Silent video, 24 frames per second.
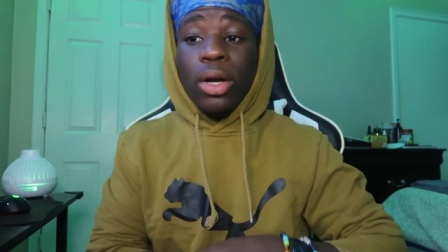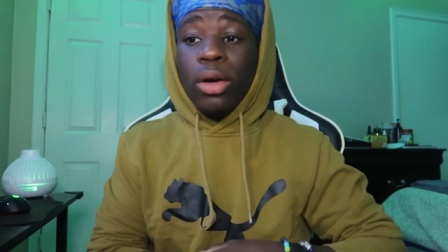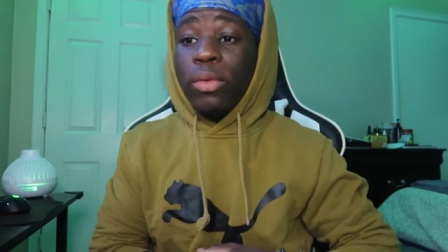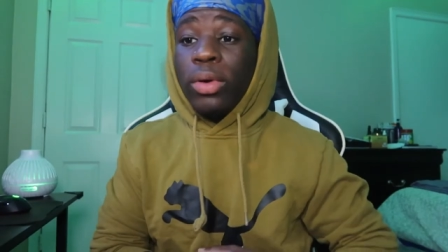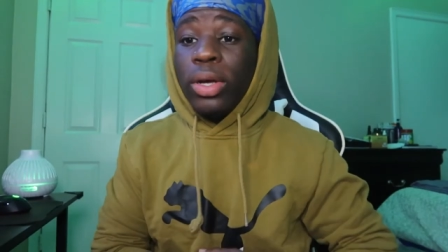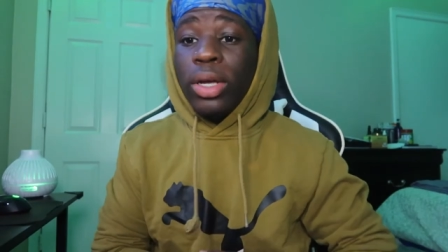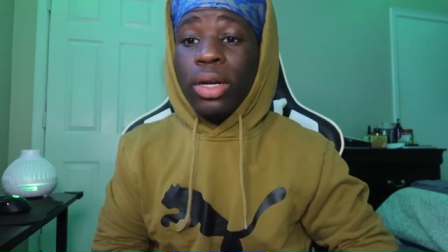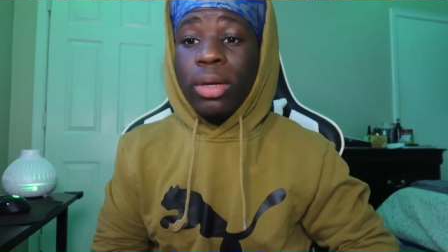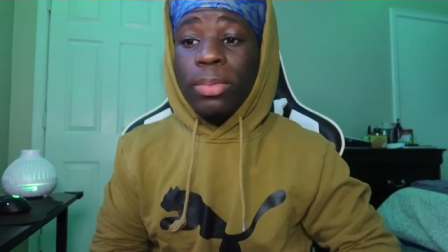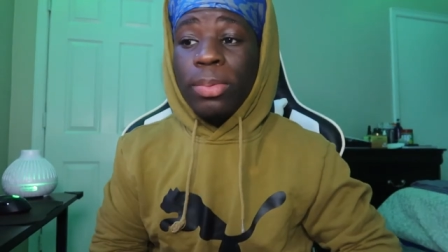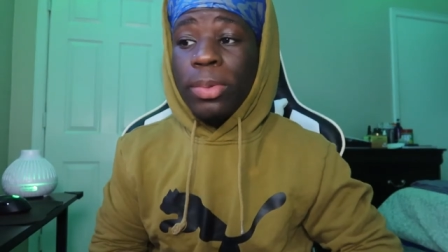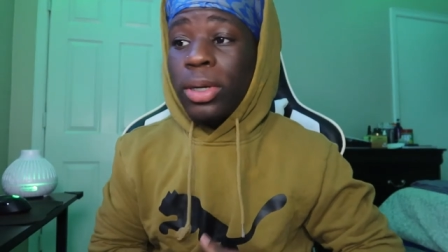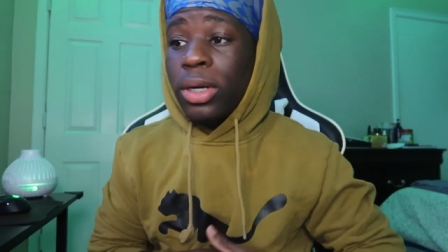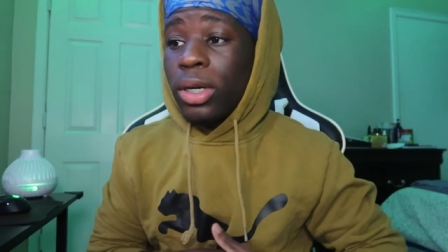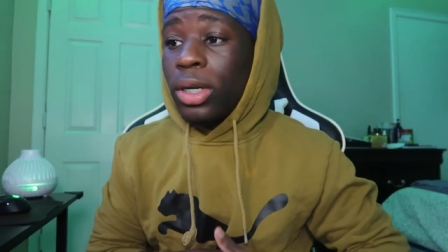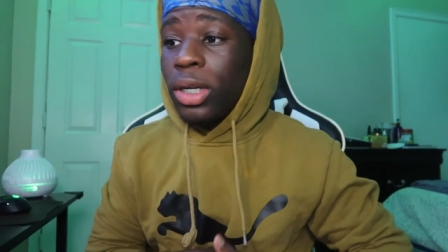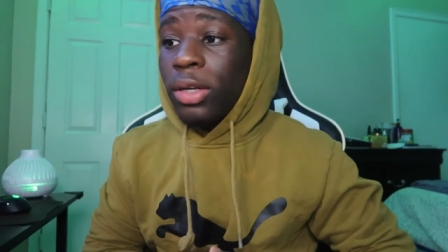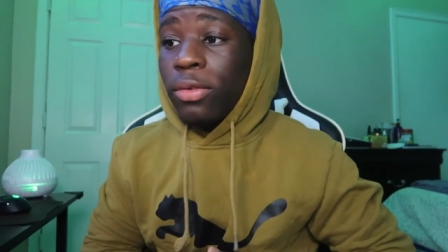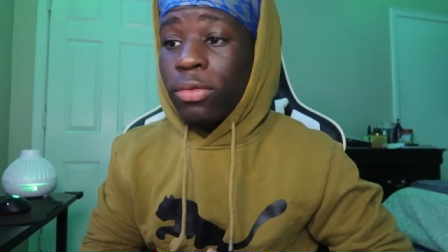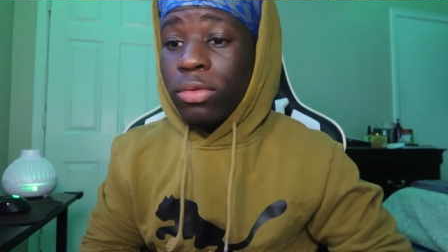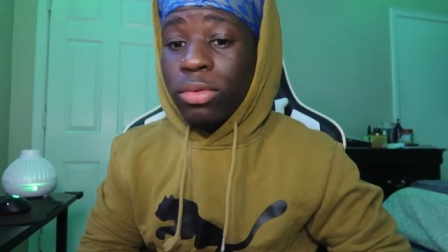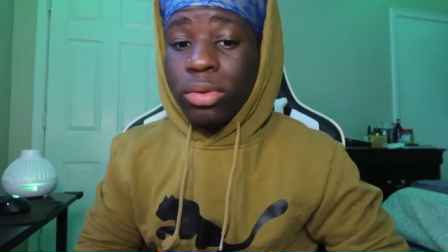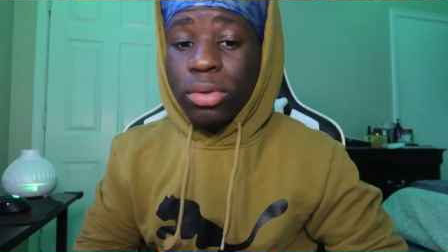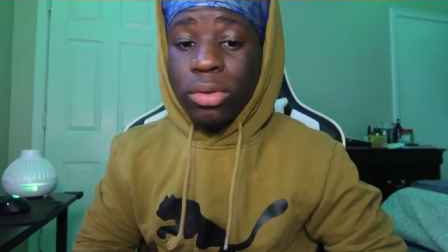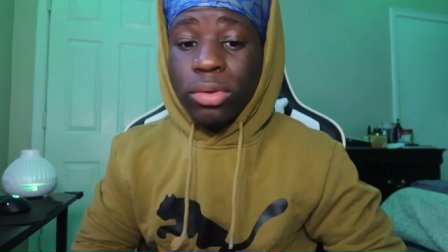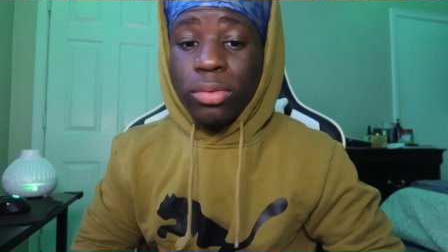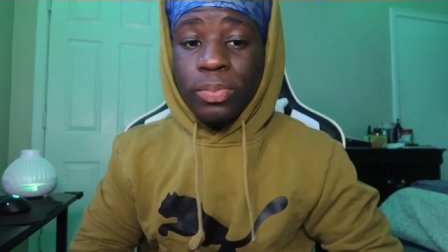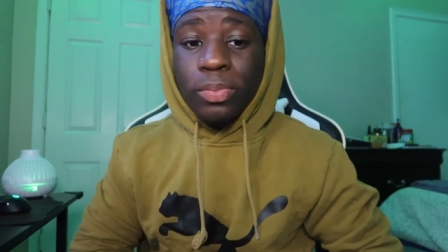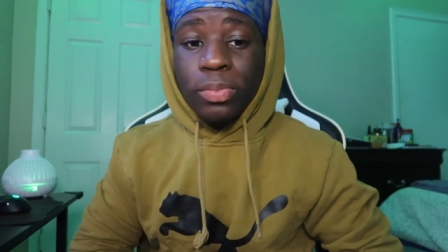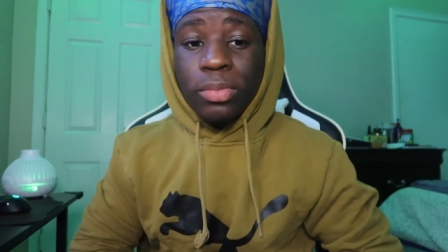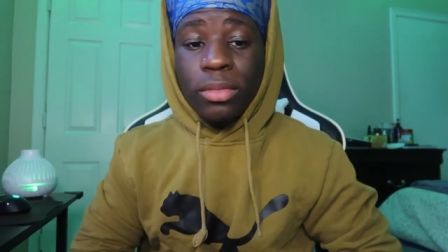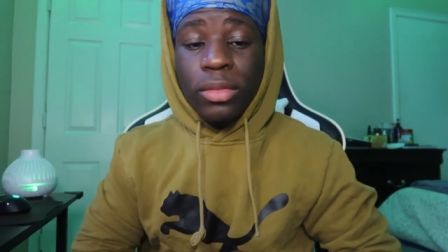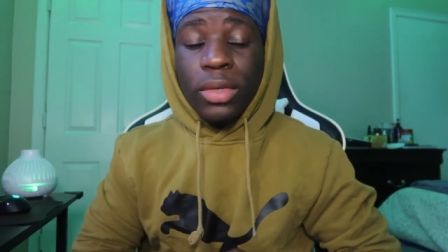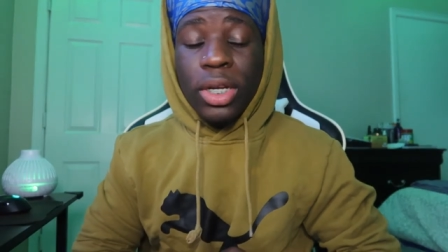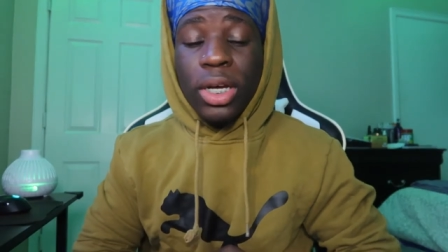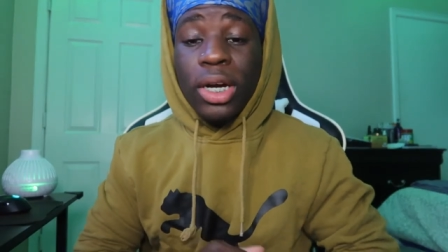we end up in the living room
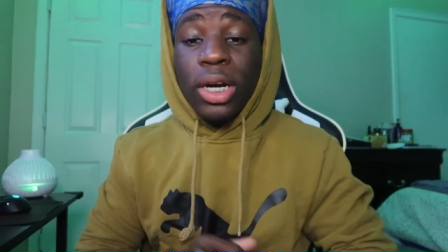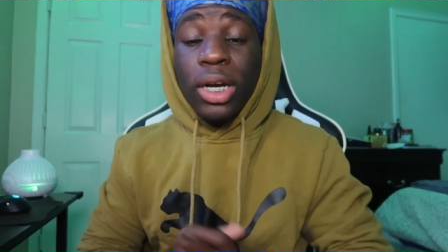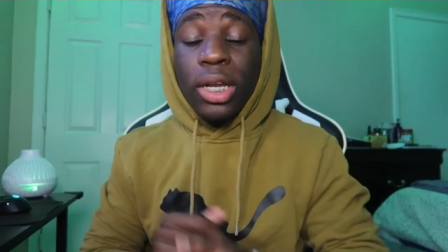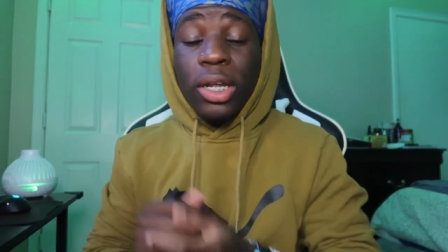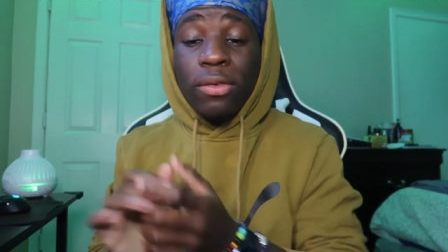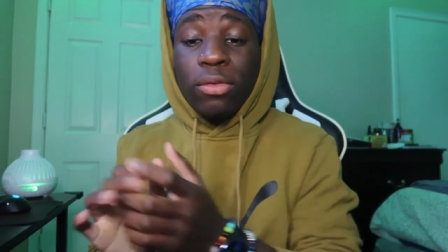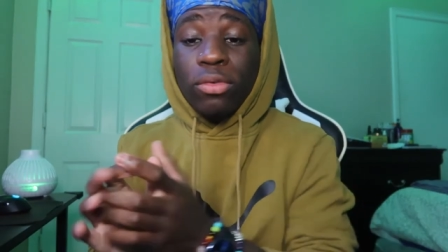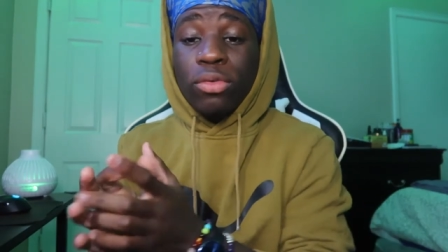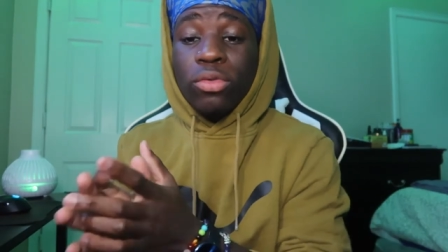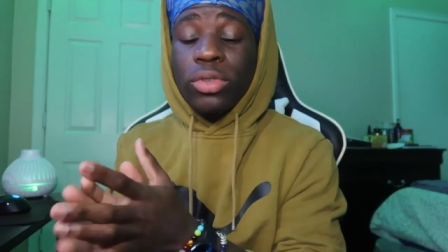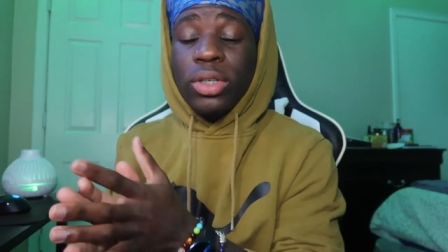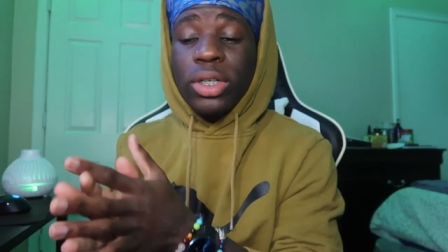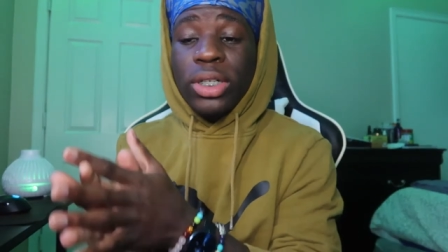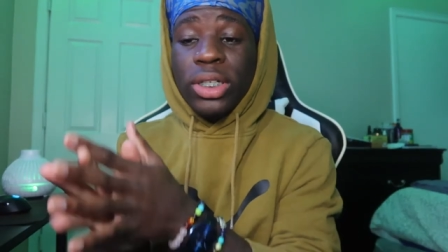in the living room.